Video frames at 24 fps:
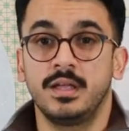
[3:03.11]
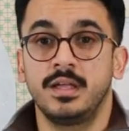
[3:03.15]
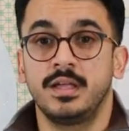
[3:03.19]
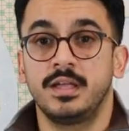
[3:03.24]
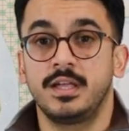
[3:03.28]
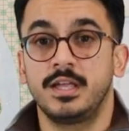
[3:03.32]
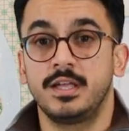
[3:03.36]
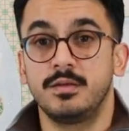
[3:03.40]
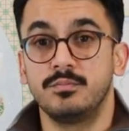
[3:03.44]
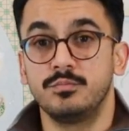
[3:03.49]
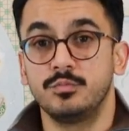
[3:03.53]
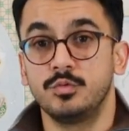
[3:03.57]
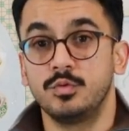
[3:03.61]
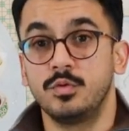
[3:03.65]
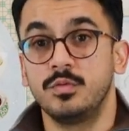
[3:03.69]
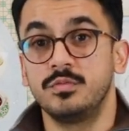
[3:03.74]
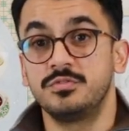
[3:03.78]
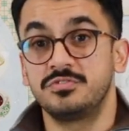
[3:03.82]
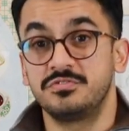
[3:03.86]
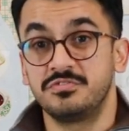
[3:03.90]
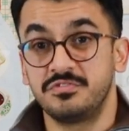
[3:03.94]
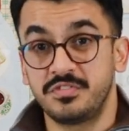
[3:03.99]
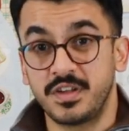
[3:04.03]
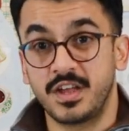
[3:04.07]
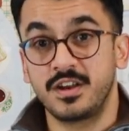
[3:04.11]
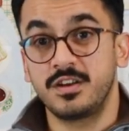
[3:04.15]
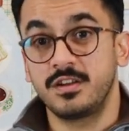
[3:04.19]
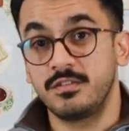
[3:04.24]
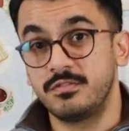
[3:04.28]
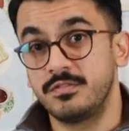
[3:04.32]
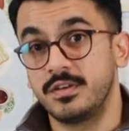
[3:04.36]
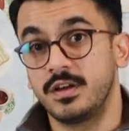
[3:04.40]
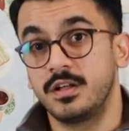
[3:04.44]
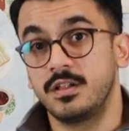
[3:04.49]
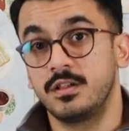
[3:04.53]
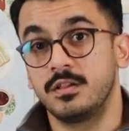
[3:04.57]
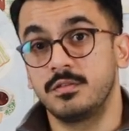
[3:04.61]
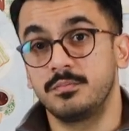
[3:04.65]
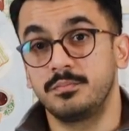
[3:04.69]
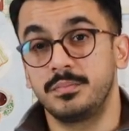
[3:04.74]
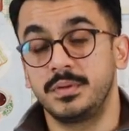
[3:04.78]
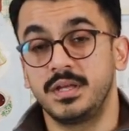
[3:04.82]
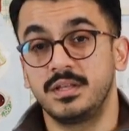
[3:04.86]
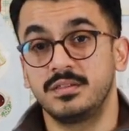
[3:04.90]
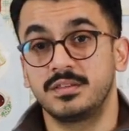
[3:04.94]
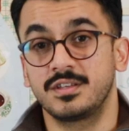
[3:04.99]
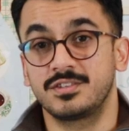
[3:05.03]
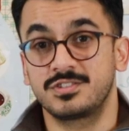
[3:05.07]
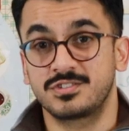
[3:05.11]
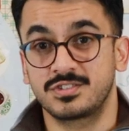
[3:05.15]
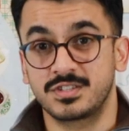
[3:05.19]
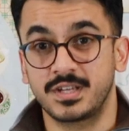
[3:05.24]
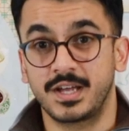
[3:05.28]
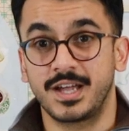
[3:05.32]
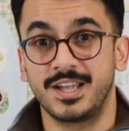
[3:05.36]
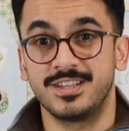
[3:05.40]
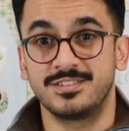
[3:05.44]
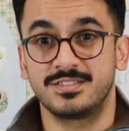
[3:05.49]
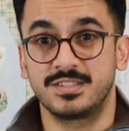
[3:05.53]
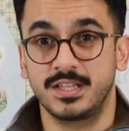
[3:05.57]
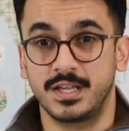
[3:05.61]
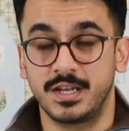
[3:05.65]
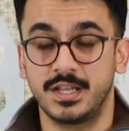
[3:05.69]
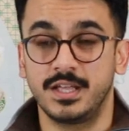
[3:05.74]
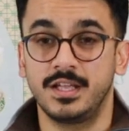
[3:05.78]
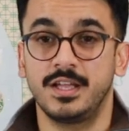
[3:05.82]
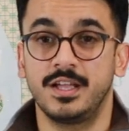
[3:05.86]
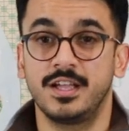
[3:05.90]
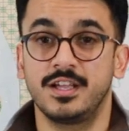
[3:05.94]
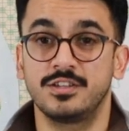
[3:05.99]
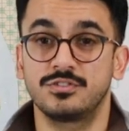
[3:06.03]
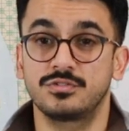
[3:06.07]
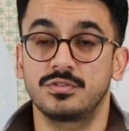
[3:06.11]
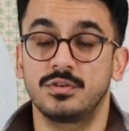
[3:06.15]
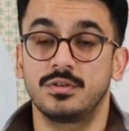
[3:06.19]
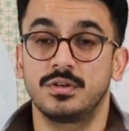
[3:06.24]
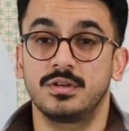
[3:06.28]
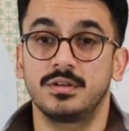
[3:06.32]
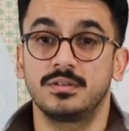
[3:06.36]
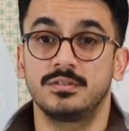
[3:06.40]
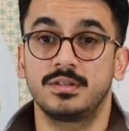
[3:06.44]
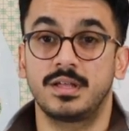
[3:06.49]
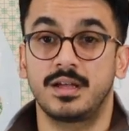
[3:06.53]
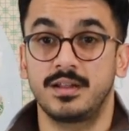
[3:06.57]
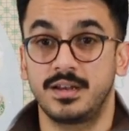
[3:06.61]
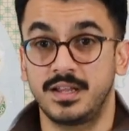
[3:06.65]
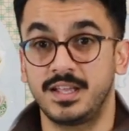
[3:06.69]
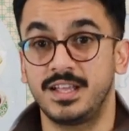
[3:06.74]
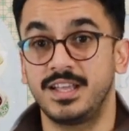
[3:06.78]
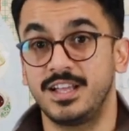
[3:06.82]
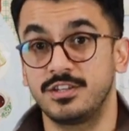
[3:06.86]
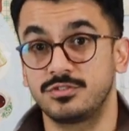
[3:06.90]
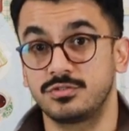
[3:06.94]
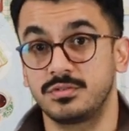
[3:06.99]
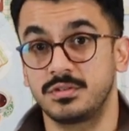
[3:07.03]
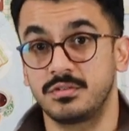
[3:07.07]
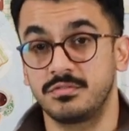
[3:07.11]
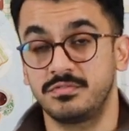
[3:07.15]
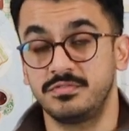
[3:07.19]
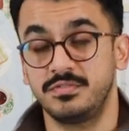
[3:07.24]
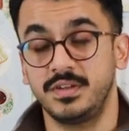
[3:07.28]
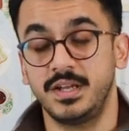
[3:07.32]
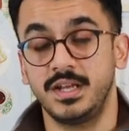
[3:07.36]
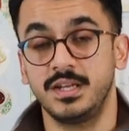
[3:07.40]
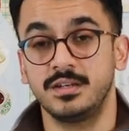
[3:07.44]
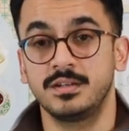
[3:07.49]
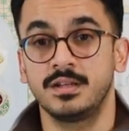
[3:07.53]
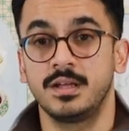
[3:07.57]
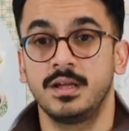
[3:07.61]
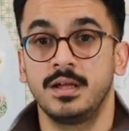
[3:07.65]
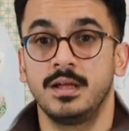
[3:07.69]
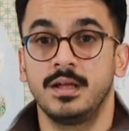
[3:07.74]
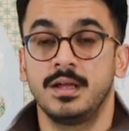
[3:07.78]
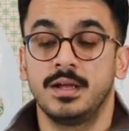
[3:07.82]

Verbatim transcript: He moves very well, being the size that he is uh, that he is on the feet.